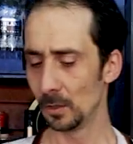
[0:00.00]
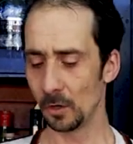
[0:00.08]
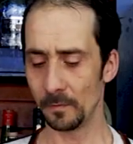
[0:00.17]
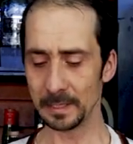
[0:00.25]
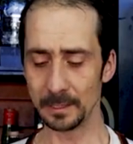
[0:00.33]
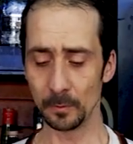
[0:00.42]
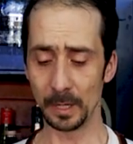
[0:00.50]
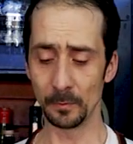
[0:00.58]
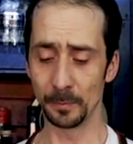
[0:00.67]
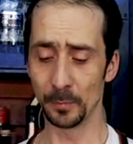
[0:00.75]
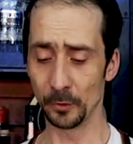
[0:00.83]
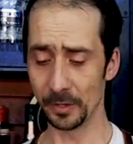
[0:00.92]
Obviously when
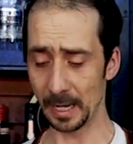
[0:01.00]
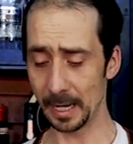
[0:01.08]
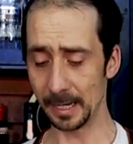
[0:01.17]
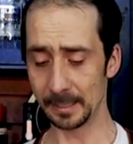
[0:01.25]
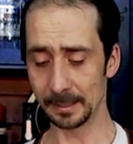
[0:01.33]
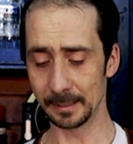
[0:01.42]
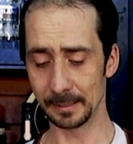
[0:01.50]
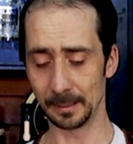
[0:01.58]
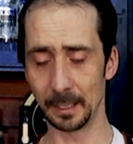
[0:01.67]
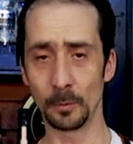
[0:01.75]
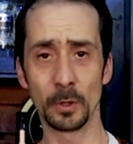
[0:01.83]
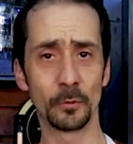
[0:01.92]
we put the ice,
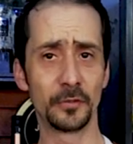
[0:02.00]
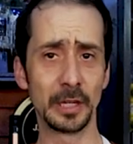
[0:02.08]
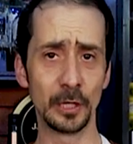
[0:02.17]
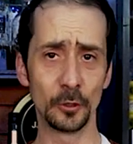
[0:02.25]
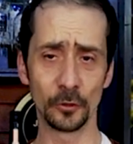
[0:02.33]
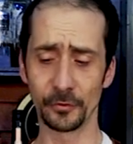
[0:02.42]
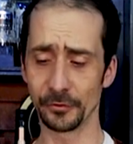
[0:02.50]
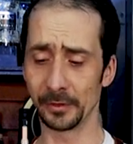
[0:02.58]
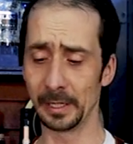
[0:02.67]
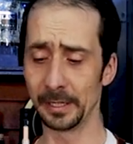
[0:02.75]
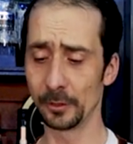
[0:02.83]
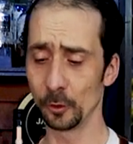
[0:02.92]
it will
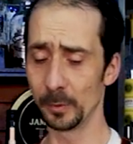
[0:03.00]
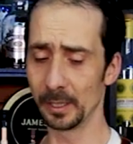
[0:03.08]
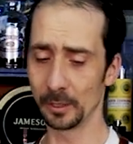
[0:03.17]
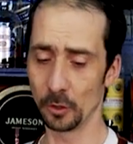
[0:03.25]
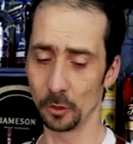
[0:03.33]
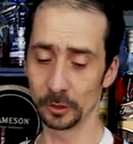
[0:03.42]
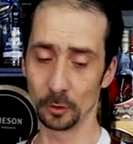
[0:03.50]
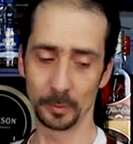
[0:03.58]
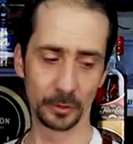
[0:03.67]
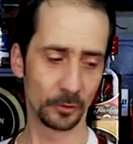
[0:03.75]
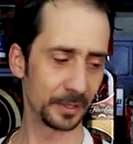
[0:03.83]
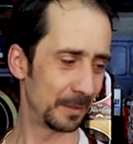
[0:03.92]
dilute a little bit of cocktail,
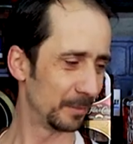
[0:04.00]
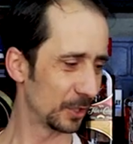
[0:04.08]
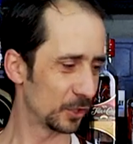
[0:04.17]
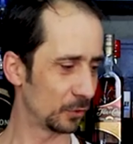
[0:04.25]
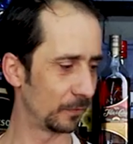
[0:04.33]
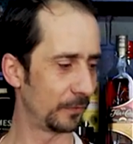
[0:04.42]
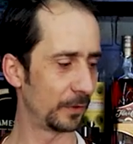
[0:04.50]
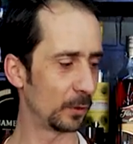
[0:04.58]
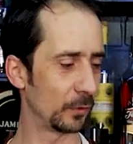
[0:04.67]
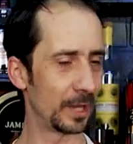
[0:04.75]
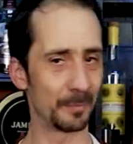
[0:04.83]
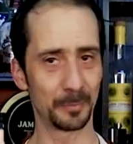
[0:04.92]
but not that much to
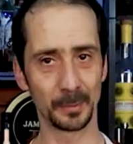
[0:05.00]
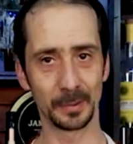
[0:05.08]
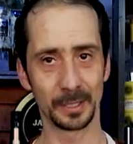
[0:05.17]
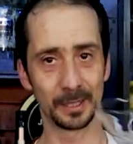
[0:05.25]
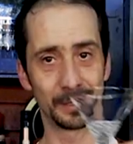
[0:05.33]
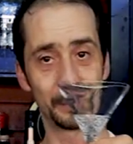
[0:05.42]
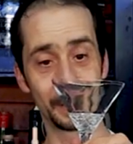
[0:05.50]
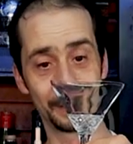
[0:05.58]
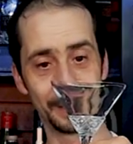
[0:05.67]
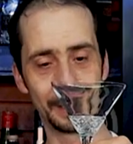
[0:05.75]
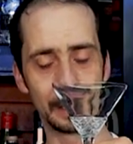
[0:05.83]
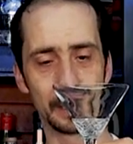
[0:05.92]
fill up a
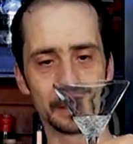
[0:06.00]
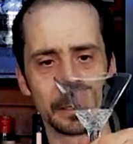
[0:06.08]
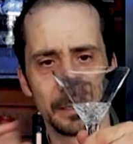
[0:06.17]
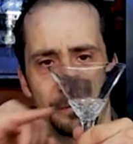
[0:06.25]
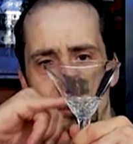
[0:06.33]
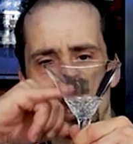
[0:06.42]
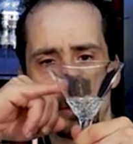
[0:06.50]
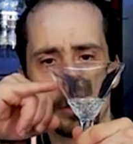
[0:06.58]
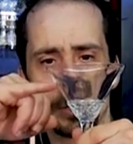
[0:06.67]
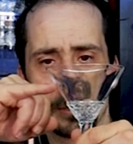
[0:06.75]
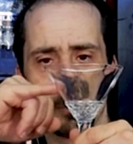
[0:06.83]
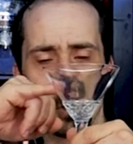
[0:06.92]
martini glass. If you have
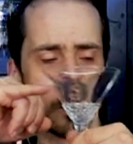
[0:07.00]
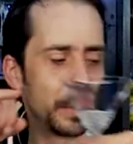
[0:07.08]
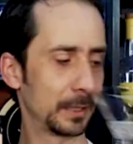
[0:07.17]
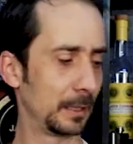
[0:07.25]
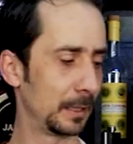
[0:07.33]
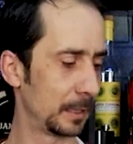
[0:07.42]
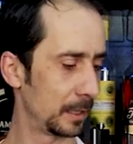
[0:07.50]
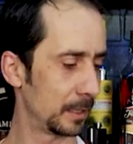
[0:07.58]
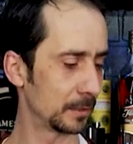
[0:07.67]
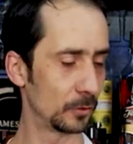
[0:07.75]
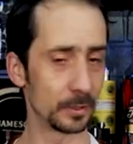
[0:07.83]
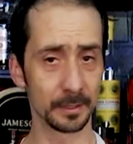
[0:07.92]
a small martini
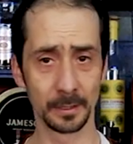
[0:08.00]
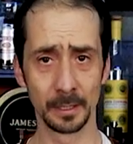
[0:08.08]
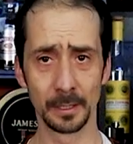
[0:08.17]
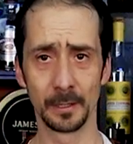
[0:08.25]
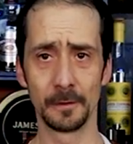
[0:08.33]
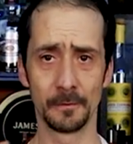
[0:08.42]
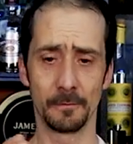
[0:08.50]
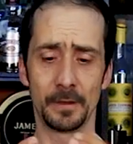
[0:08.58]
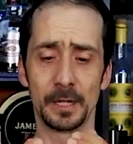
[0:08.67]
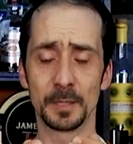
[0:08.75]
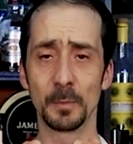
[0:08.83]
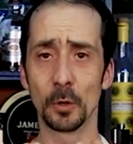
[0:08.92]
glass or a
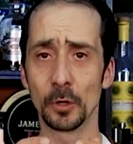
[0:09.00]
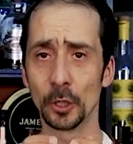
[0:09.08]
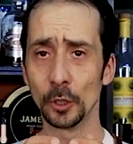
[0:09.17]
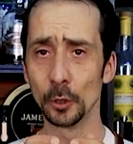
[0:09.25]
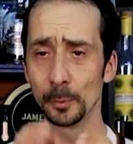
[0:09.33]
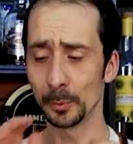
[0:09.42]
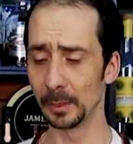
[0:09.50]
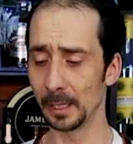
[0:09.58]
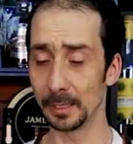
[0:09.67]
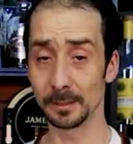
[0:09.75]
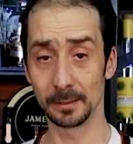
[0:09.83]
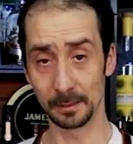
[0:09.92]
very small coupe
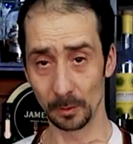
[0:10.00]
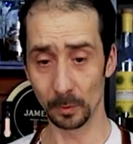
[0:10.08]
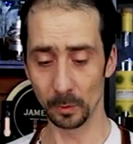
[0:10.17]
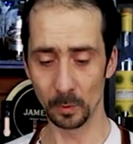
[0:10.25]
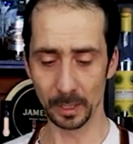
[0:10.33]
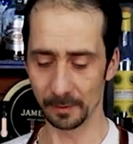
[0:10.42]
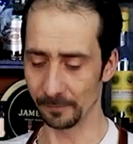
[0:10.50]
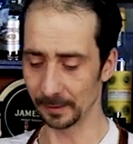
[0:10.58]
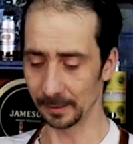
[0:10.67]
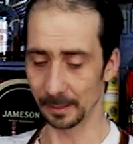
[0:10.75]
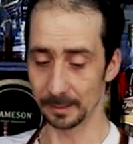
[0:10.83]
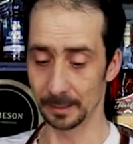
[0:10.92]
glass, it will work
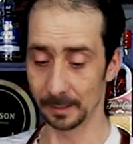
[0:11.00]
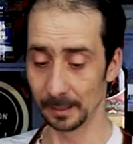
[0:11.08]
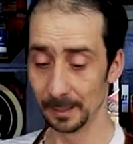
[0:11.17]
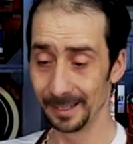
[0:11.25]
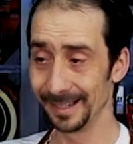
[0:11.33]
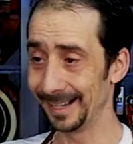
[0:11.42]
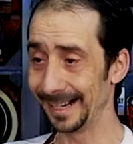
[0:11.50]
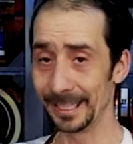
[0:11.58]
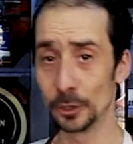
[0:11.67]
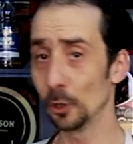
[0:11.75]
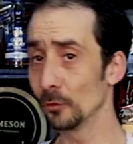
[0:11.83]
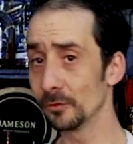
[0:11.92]
fantastic.
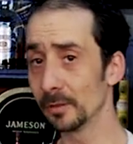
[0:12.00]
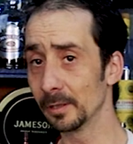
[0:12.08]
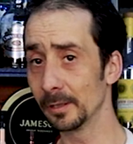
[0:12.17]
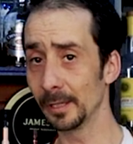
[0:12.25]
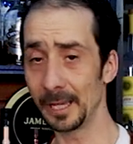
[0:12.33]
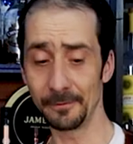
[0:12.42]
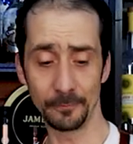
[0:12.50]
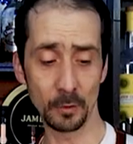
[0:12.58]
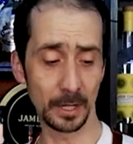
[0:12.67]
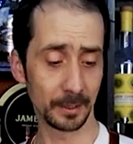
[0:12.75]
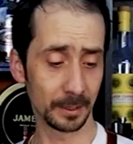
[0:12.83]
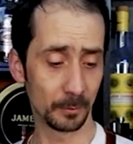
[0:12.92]
I don't have
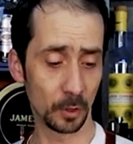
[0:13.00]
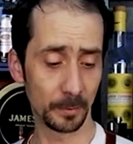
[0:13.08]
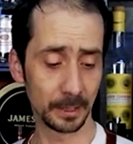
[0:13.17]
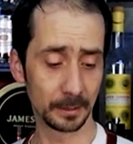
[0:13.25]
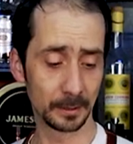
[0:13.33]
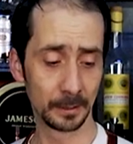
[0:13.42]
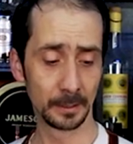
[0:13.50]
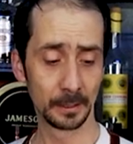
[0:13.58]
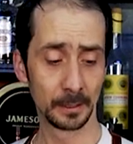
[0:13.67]
one at the moment,